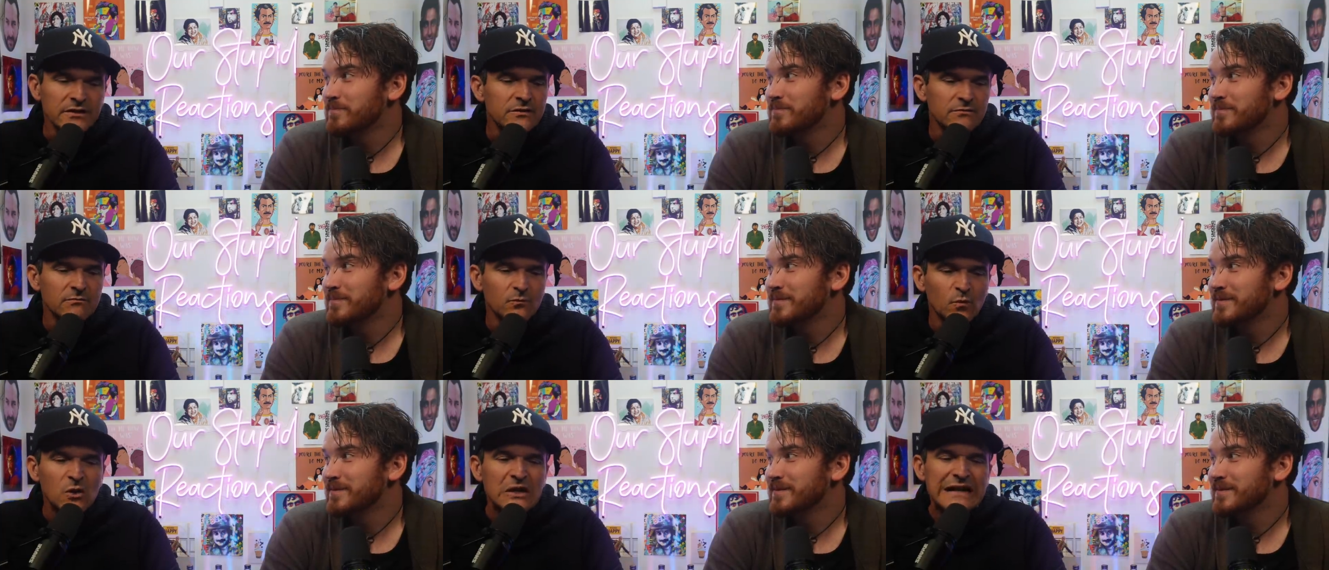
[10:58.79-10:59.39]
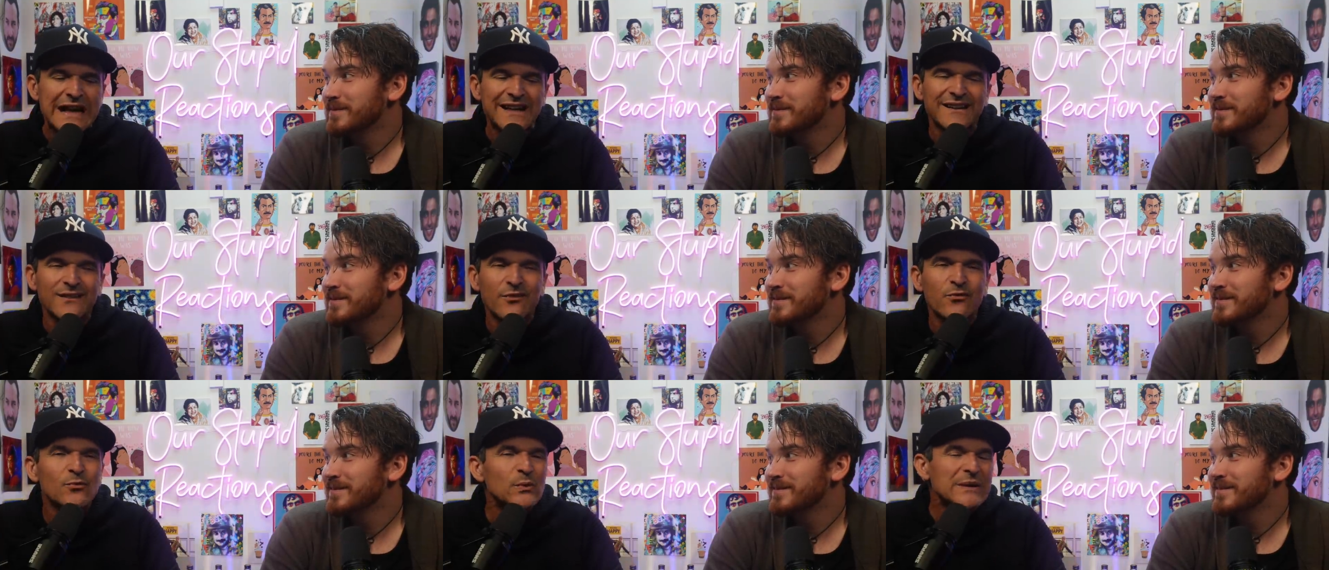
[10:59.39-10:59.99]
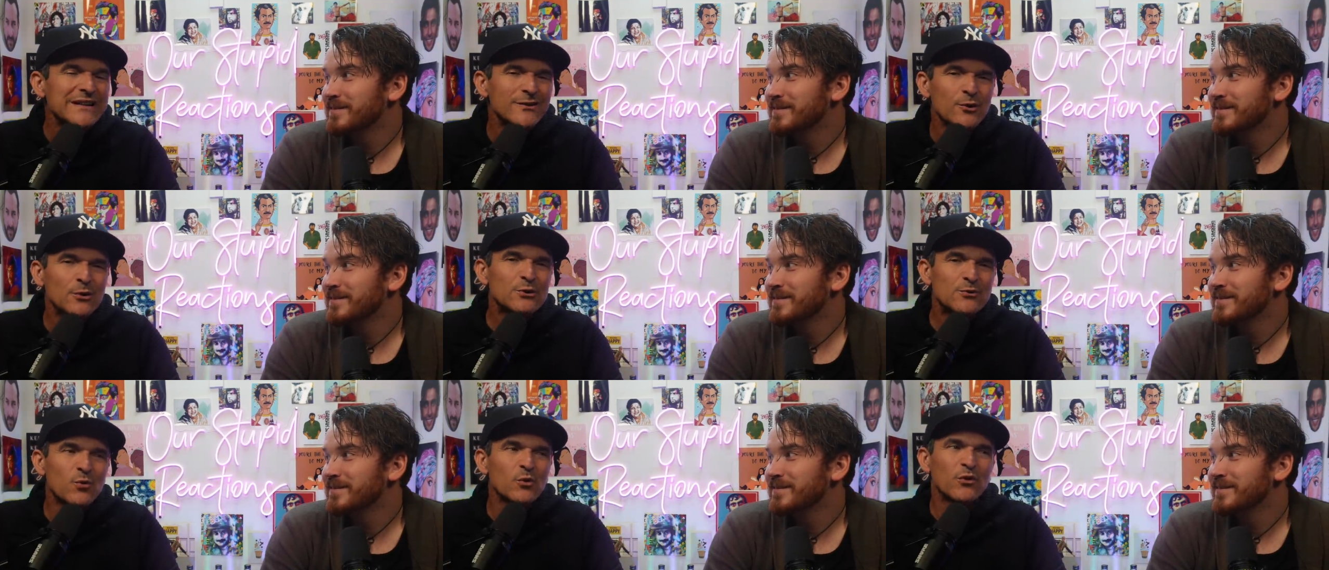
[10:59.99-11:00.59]
Speaker 1: is, we're getting three
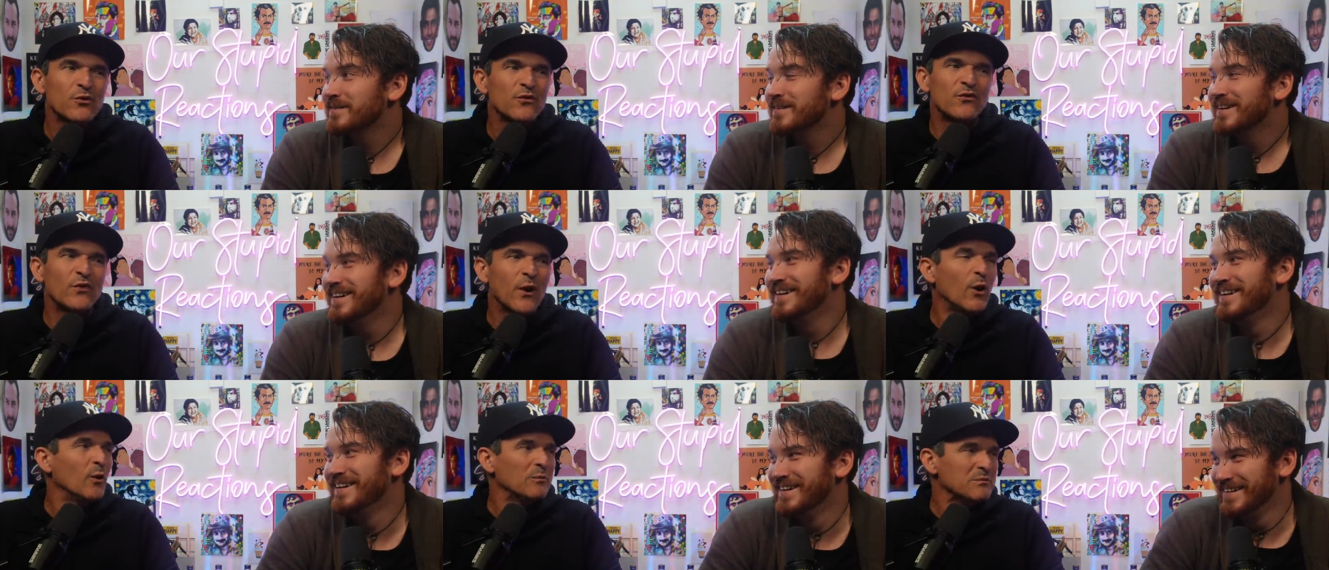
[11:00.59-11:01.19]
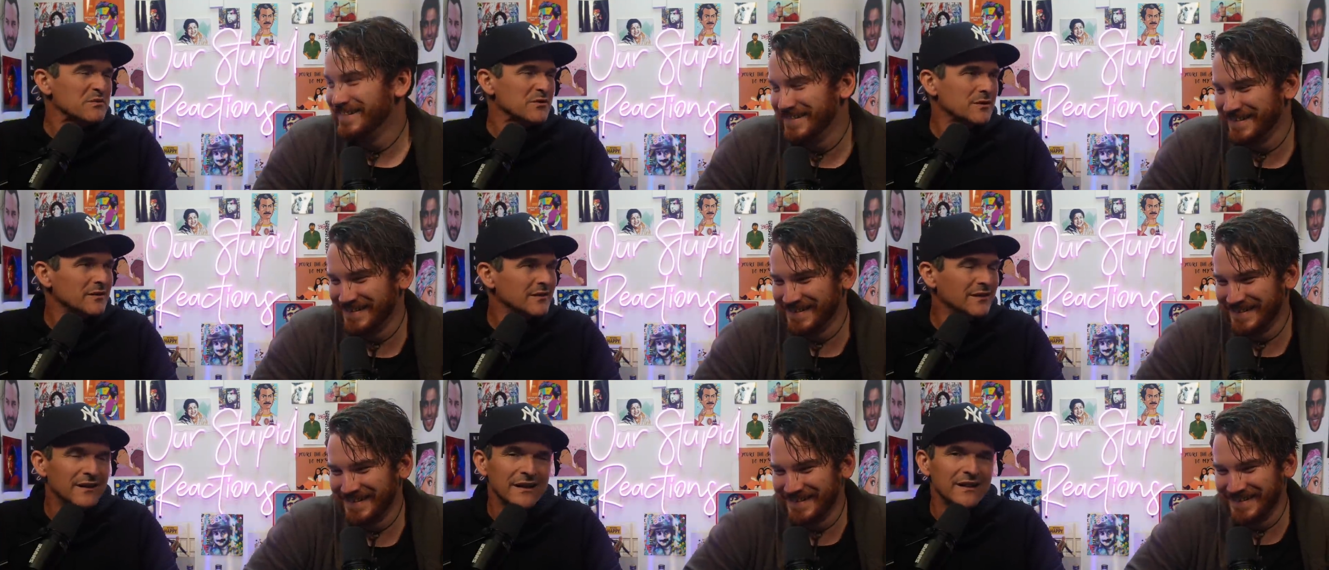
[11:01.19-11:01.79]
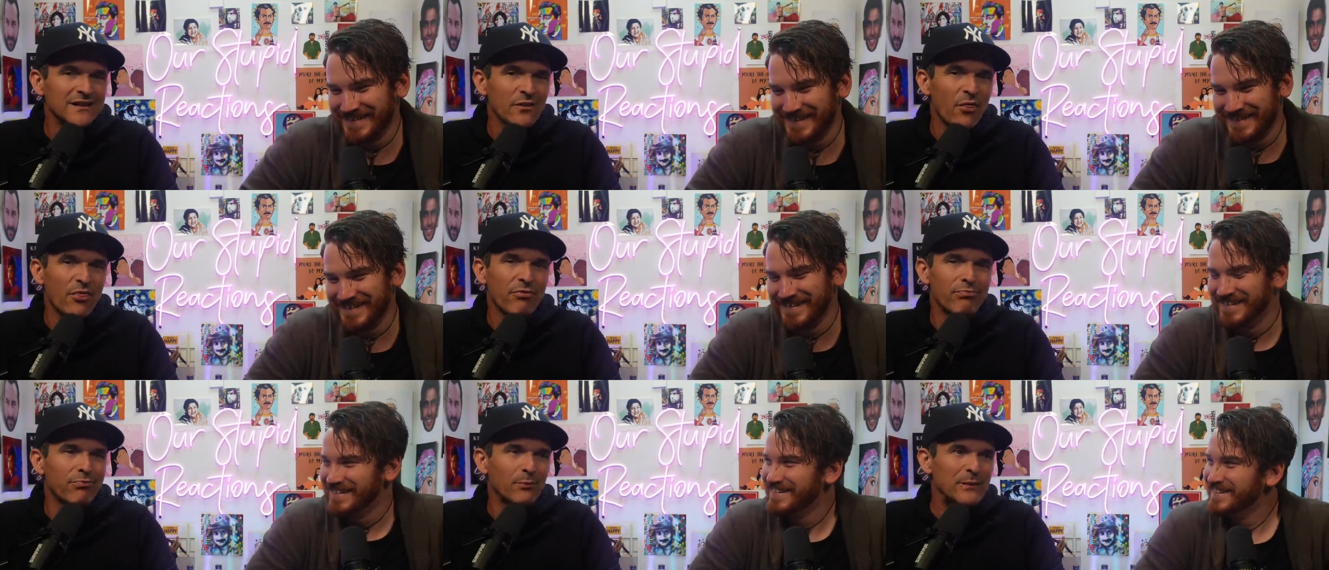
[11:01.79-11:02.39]
years worth of films in
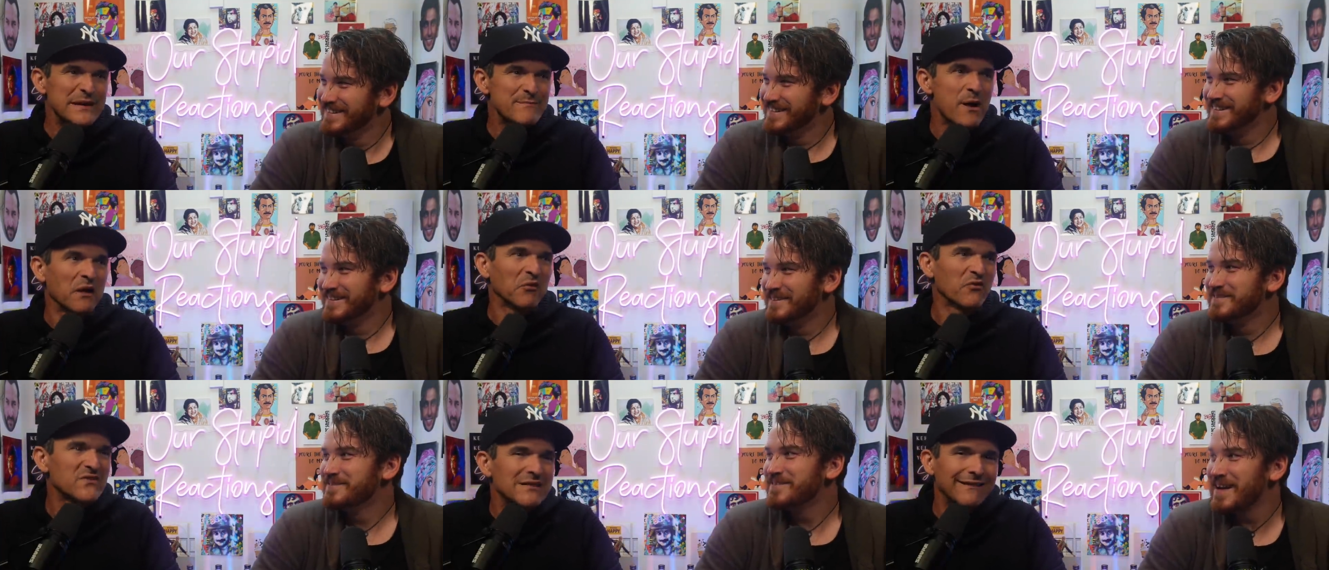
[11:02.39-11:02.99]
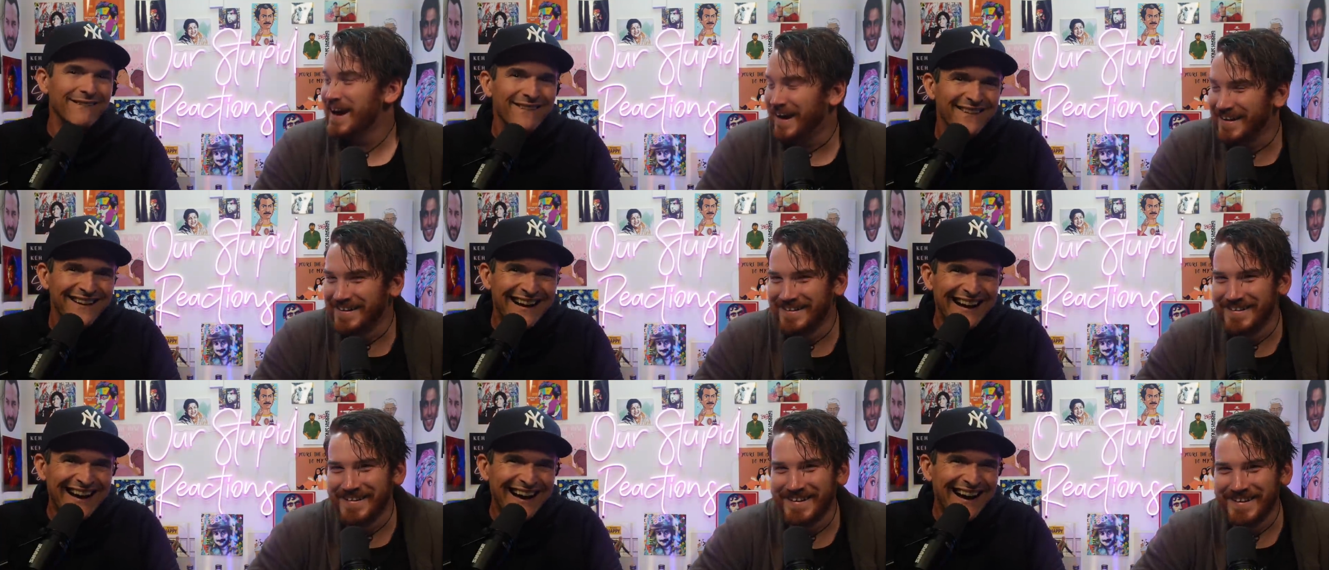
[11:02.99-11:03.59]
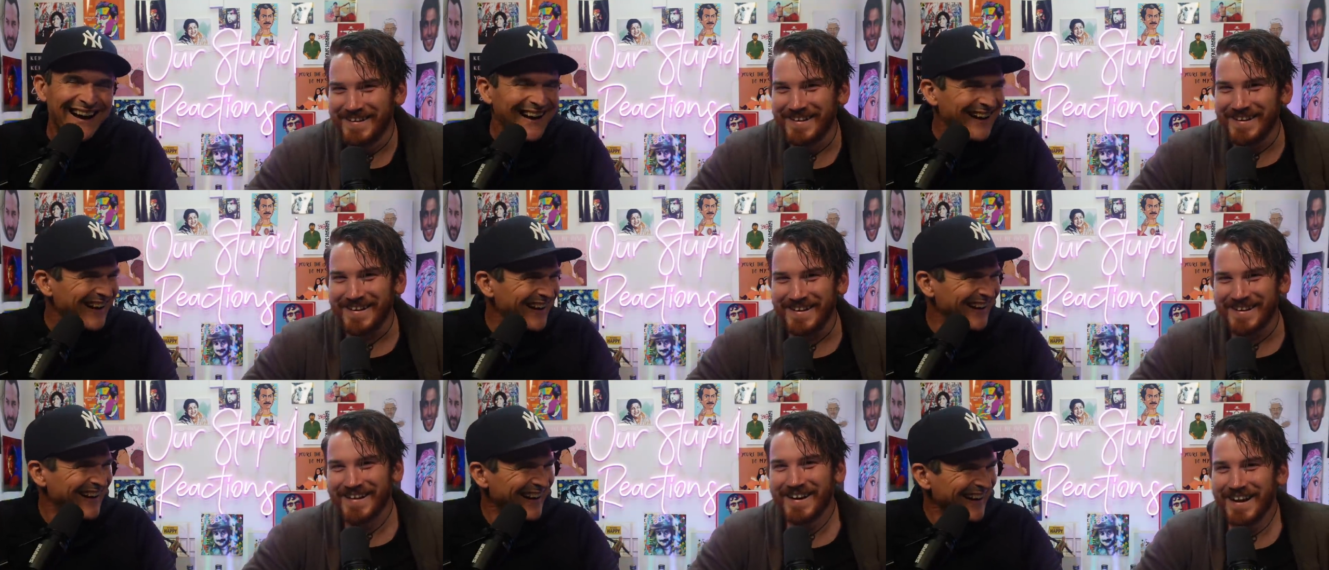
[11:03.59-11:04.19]
three months. Yeah.
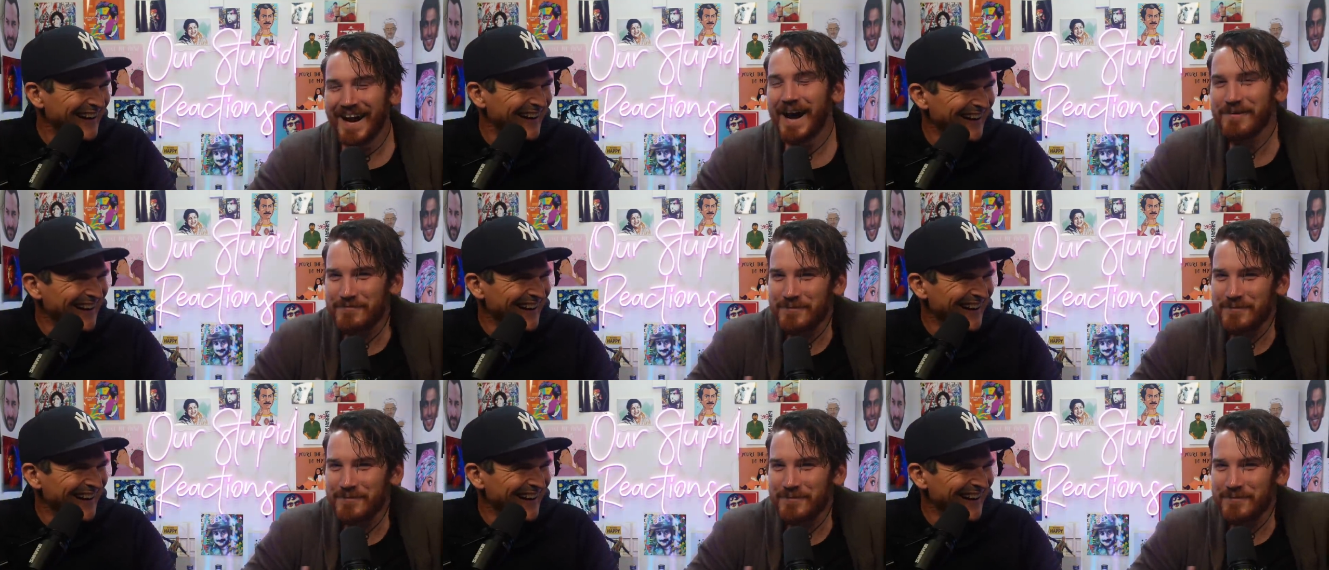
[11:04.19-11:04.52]
I